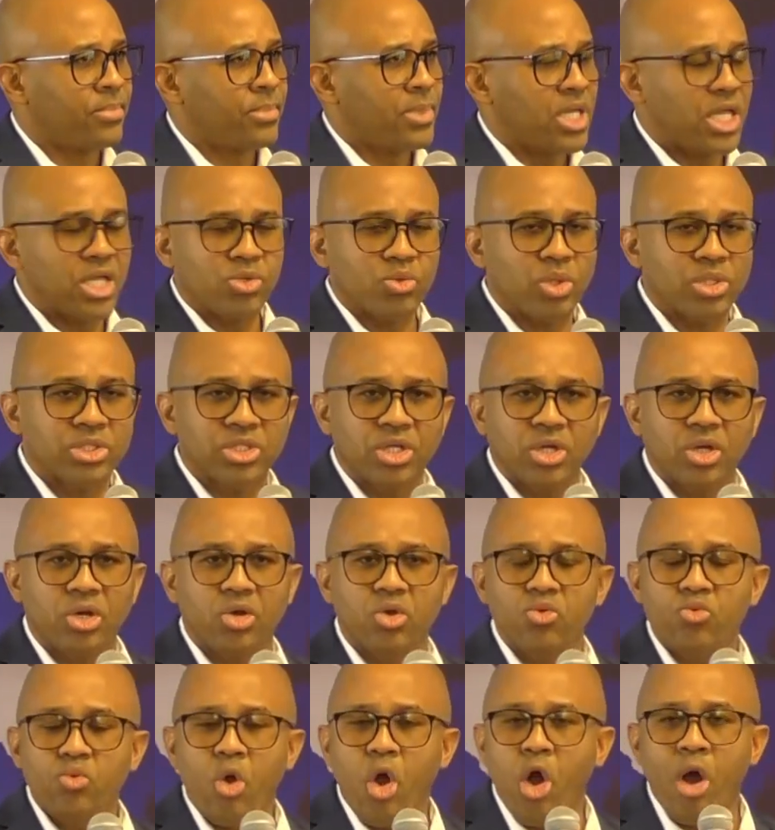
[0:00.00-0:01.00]
It was the
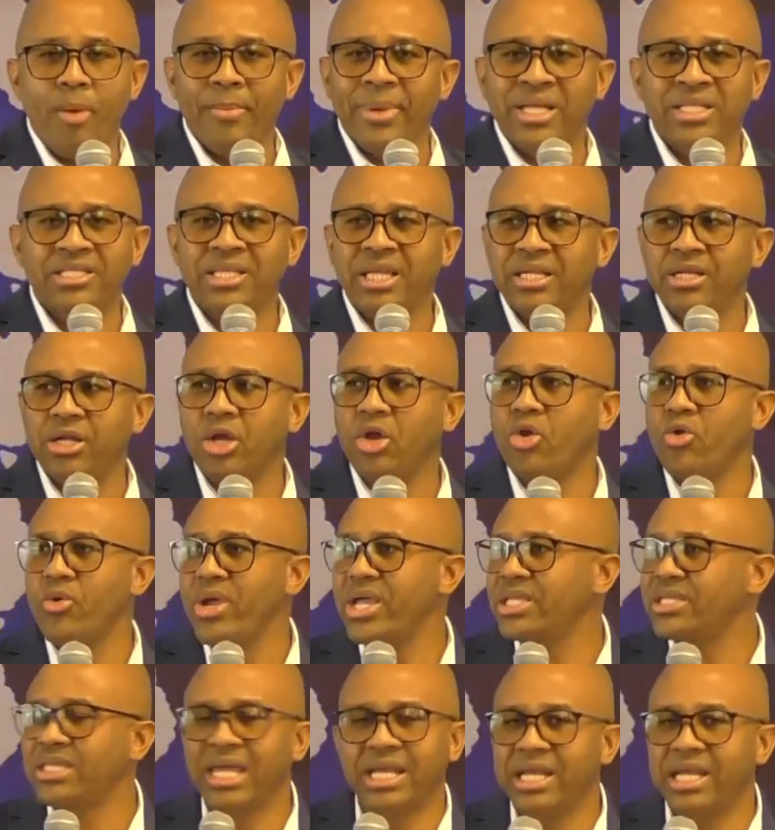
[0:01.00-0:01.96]
Romans and the Greeks.